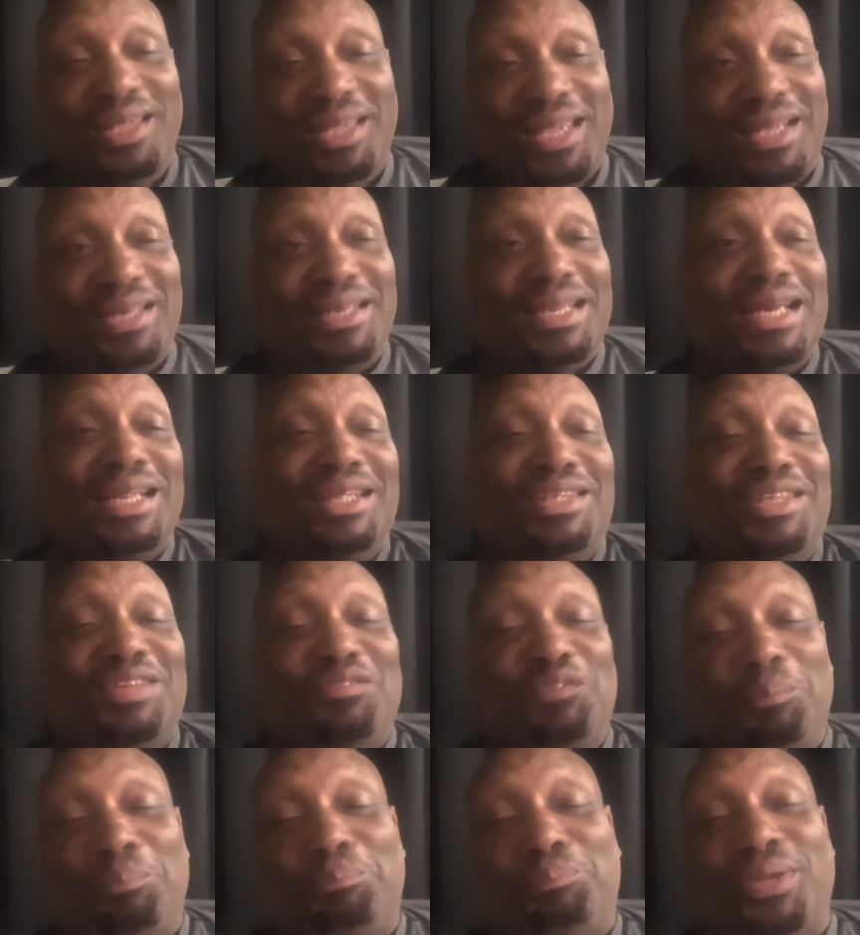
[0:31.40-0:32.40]
had
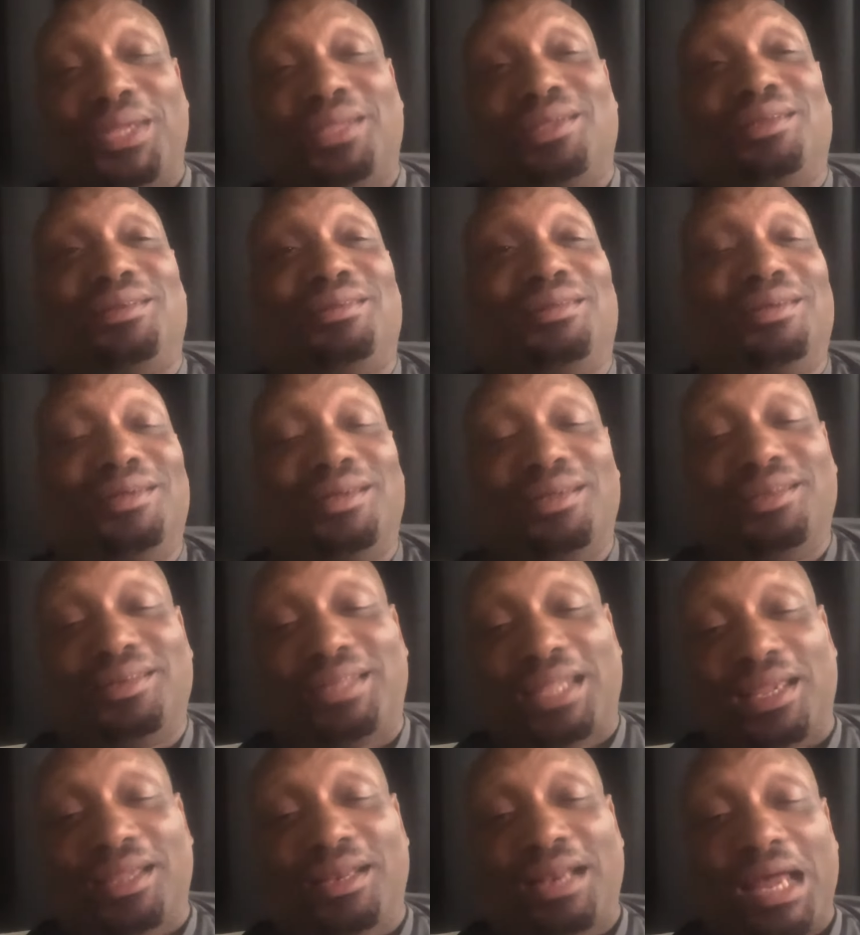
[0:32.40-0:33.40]
97 billion
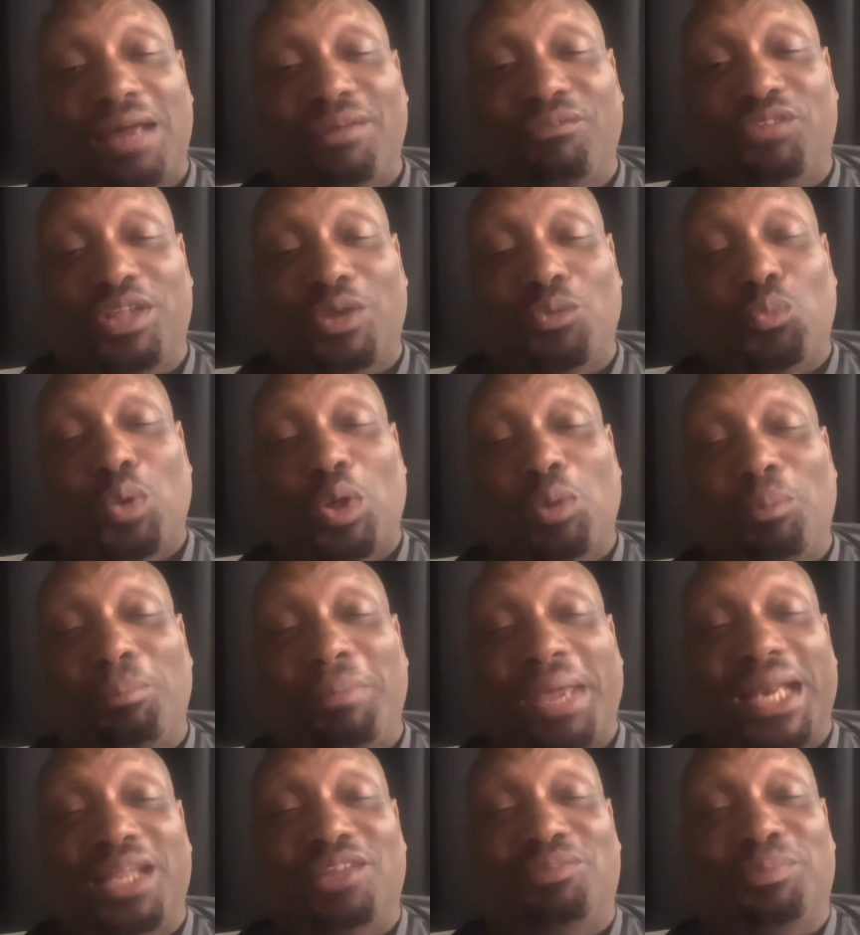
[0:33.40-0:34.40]
taken out of their wealth
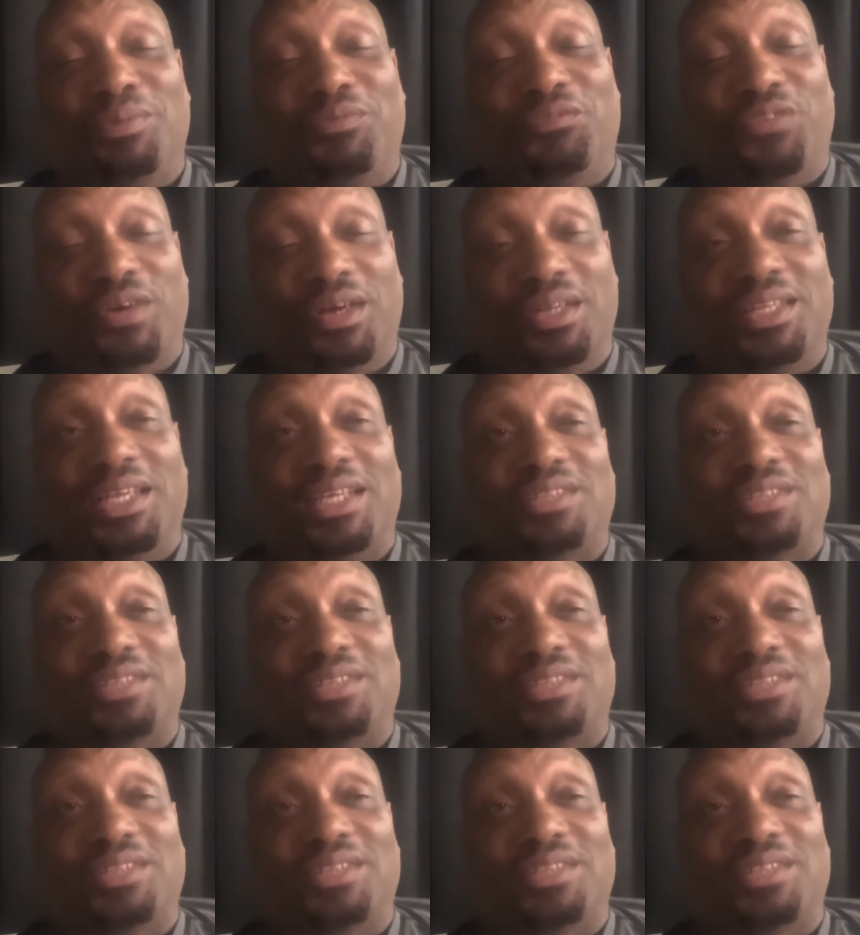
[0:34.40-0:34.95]
management fund.